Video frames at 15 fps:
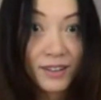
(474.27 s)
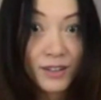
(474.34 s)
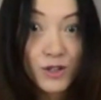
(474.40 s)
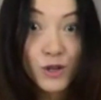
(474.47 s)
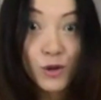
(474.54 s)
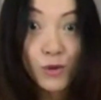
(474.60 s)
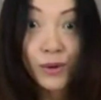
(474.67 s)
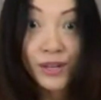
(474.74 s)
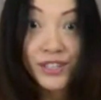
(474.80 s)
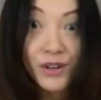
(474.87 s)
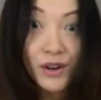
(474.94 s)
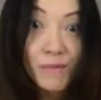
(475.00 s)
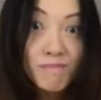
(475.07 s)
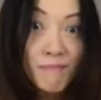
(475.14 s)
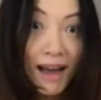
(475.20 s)
So when
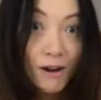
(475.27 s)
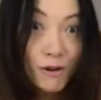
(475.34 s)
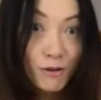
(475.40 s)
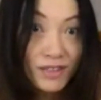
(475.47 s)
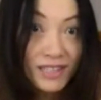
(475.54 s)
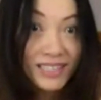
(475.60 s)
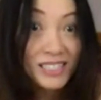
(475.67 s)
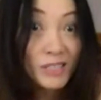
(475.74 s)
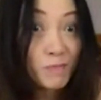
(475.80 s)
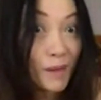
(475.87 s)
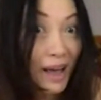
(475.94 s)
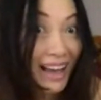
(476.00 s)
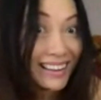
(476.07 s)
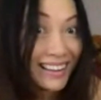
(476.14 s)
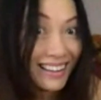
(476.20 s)
your mouth is
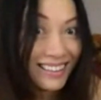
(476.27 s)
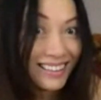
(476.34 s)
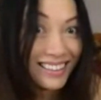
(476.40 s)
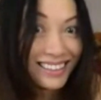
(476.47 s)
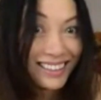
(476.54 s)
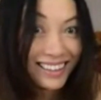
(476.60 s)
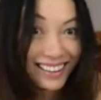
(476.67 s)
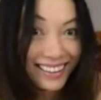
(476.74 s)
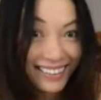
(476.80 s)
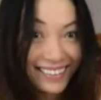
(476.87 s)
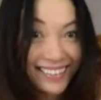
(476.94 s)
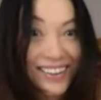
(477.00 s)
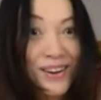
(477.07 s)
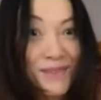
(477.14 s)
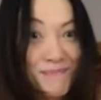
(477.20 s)
bagging,
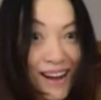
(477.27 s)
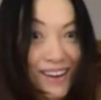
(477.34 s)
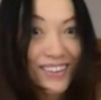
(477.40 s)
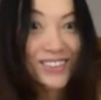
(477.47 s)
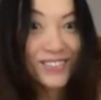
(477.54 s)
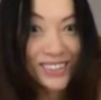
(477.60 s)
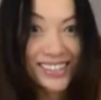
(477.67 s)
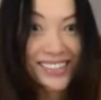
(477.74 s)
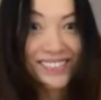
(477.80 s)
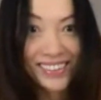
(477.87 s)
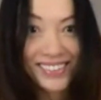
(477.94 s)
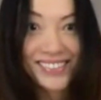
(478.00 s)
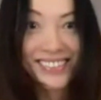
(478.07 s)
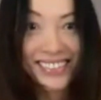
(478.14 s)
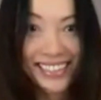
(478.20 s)
your mouth really
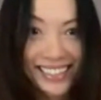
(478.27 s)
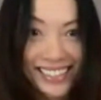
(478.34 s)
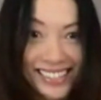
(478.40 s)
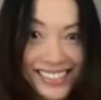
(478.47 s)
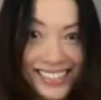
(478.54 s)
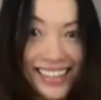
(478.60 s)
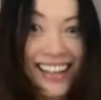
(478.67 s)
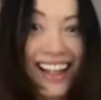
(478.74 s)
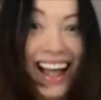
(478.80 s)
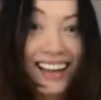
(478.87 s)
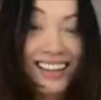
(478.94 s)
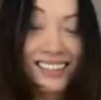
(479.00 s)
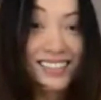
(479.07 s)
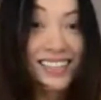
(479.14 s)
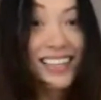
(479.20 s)
wants to eat.
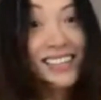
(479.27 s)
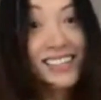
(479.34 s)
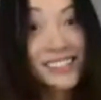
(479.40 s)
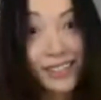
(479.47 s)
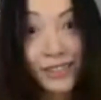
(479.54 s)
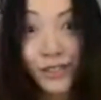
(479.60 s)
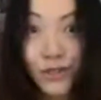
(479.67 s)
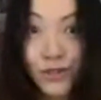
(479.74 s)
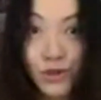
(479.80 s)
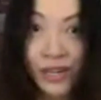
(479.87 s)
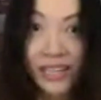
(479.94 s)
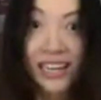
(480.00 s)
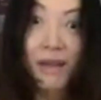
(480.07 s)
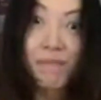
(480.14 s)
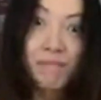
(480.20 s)
And instead of
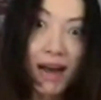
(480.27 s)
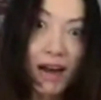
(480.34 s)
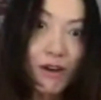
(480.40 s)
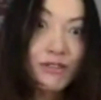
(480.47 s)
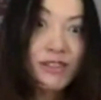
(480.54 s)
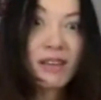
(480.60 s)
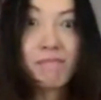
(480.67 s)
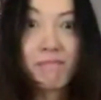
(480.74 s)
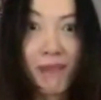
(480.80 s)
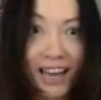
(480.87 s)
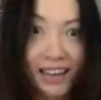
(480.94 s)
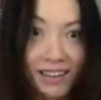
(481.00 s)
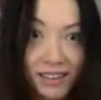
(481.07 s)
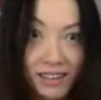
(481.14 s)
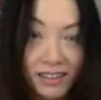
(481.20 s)
drawing a mouth and
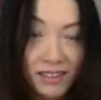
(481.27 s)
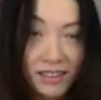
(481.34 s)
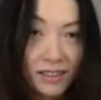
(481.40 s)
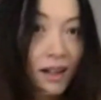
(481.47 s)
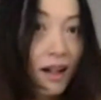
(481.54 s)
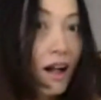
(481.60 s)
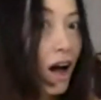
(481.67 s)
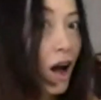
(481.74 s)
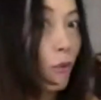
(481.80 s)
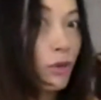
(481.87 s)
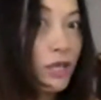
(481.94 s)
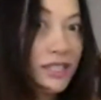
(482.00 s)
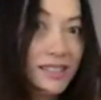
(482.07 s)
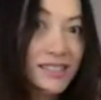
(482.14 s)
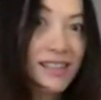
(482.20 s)
bagging,
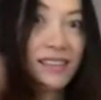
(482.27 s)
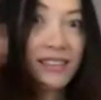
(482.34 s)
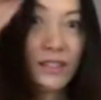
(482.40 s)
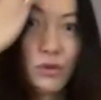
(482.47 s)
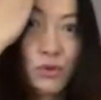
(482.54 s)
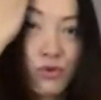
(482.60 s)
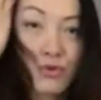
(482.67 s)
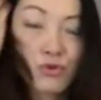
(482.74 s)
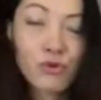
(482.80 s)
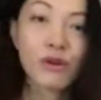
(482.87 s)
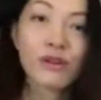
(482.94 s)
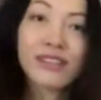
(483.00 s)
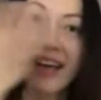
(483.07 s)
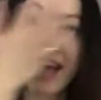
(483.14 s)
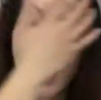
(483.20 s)
we decided to draw
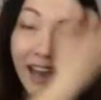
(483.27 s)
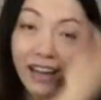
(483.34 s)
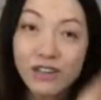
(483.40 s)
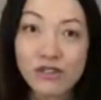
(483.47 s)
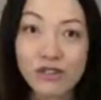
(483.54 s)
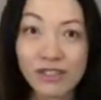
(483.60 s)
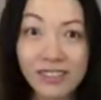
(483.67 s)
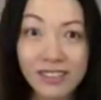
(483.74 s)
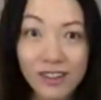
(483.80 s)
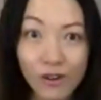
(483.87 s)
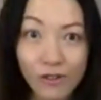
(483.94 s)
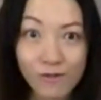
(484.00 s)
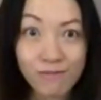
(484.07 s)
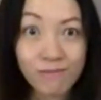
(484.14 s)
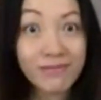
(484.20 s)
the action of
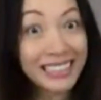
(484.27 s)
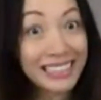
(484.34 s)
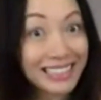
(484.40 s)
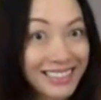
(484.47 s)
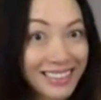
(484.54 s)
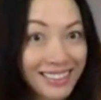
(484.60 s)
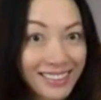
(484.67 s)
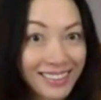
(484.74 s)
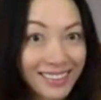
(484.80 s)
eating.